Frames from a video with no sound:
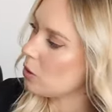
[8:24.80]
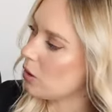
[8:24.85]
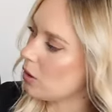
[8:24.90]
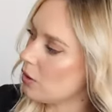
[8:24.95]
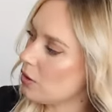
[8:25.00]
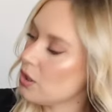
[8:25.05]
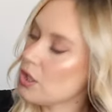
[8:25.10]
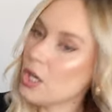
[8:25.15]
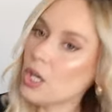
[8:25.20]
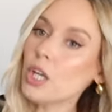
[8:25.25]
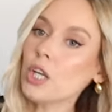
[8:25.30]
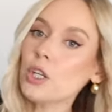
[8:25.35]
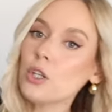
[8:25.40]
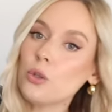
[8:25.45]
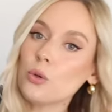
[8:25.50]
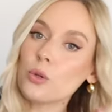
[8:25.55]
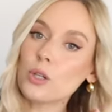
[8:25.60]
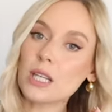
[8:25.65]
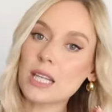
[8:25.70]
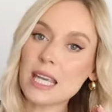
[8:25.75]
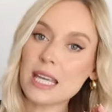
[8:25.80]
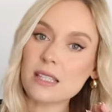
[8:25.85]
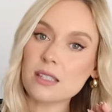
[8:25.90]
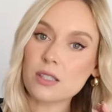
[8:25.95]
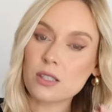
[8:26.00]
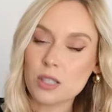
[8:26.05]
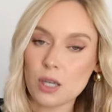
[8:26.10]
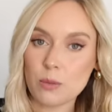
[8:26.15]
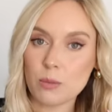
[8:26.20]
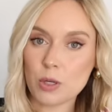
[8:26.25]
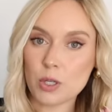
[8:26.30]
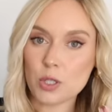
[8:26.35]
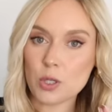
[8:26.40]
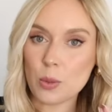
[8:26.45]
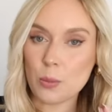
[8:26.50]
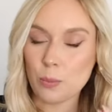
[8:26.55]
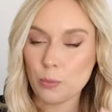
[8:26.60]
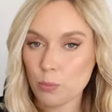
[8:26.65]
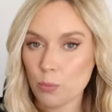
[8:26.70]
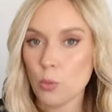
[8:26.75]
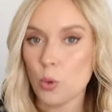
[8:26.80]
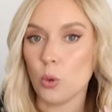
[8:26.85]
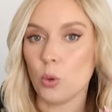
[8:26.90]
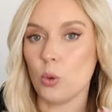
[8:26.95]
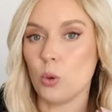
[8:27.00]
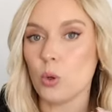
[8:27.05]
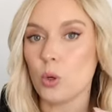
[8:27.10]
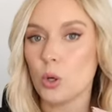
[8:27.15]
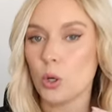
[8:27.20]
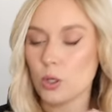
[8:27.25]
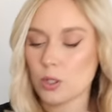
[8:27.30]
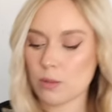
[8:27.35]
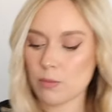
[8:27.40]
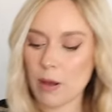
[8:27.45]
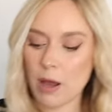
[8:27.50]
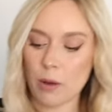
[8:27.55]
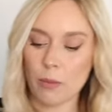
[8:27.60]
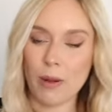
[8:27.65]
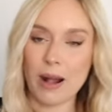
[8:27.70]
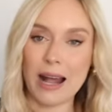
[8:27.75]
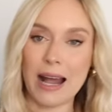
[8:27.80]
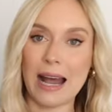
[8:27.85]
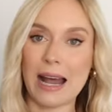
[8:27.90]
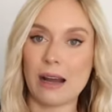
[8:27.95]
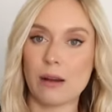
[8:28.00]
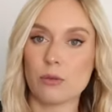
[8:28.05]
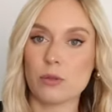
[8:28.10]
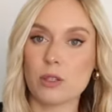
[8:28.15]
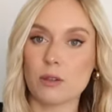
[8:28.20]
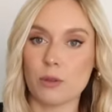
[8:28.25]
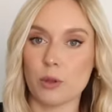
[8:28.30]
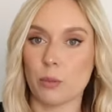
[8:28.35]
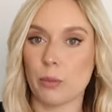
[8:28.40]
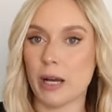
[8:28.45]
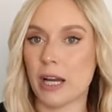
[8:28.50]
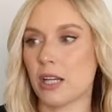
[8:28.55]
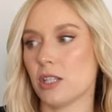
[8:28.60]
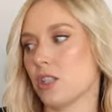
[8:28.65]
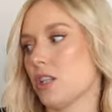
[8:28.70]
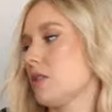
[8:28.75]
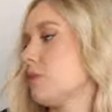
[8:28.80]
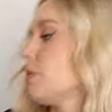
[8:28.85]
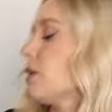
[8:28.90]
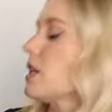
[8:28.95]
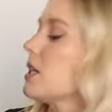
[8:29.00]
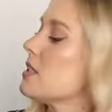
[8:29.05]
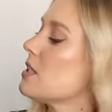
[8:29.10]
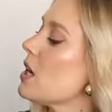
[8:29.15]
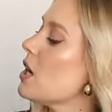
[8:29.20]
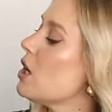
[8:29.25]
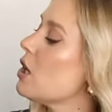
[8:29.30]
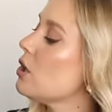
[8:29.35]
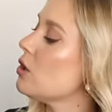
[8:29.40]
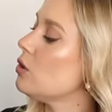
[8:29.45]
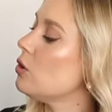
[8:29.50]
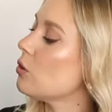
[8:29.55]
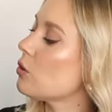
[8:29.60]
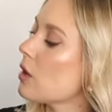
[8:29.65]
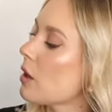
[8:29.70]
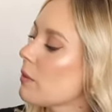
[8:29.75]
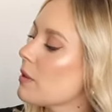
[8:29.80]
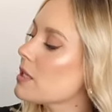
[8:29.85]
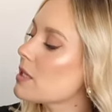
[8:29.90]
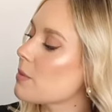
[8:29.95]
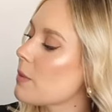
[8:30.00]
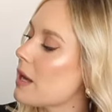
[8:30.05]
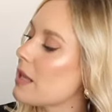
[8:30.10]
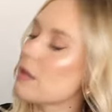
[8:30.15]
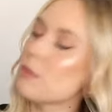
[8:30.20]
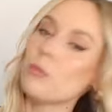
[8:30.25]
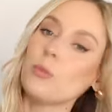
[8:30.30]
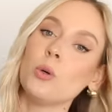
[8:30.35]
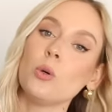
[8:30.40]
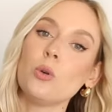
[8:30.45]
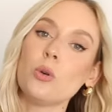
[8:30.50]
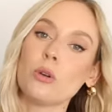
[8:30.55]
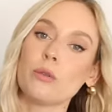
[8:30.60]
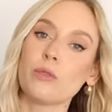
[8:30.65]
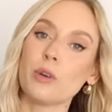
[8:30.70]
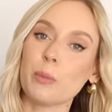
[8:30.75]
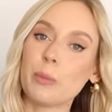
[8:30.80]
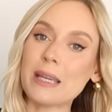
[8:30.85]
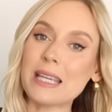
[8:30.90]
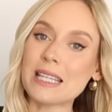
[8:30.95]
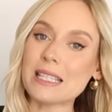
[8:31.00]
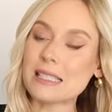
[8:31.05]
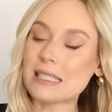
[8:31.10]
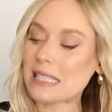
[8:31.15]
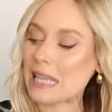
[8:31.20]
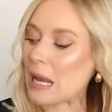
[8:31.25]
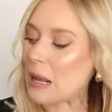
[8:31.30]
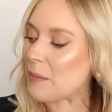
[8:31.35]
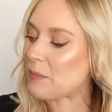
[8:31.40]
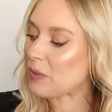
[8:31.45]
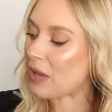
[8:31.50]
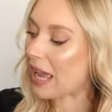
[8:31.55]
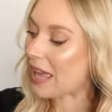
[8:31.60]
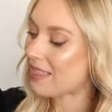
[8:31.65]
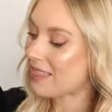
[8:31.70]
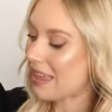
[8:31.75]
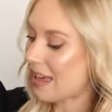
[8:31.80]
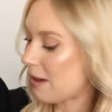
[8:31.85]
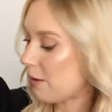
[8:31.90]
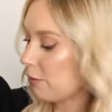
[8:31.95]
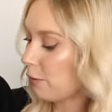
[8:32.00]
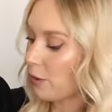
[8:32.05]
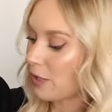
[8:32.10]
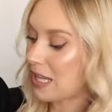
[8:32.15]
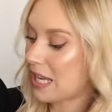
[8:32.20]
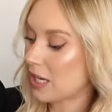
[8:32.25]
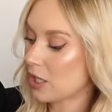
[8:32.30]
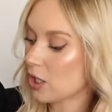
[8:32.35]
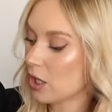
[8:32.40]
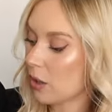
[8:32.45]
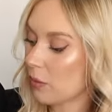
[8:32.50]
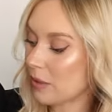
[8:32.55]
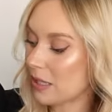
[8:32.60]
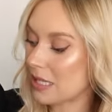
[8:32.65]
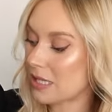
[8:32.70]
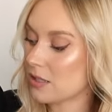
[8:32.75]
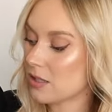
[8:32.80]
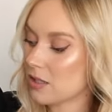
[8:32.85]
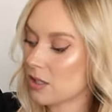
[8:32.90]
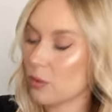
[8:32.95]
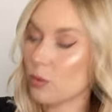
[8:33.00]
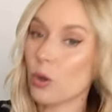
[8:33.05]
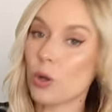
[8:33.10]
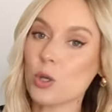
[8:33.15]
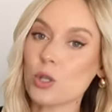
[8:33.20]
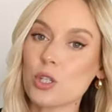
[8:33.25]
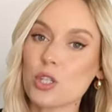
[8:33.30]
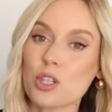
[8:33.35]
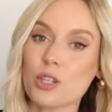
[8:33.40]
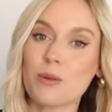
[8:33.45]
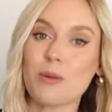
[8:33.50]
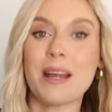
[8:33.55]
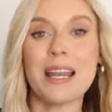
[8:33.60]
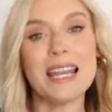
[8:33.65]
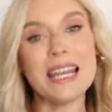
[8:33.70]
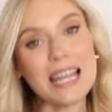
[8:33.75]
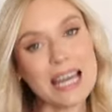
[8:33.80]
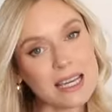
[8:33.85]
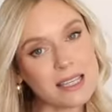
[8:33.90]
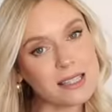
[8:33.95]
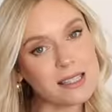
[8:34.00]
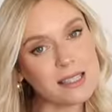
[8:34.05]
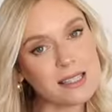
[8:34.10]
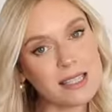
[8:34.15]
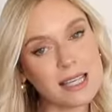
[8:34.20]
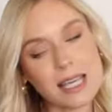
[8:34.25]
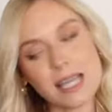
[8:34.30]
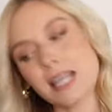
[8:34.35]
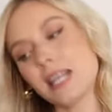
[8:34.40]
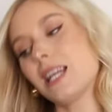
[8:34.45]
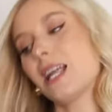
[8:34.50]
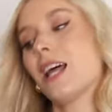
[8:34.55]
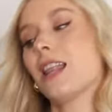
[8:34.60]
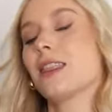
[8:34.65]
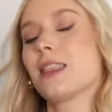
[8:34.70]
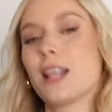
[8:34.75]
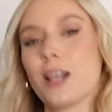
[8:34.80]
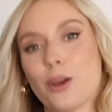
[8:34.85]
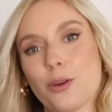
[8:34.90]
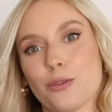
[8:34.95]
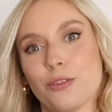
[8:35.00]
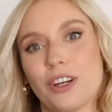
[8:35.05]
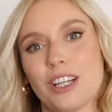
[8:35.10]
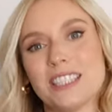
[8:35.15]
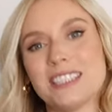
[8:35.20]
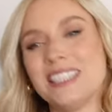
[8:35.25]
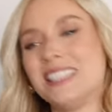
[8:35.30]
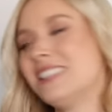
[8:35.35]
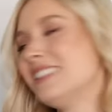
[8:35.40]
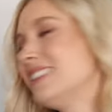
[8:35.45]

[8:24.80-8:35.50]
on, you're going to get so much more cost per wear out of your purchase because you're going to wear them more on repeat, and therefore they're going to cost you less in the long run.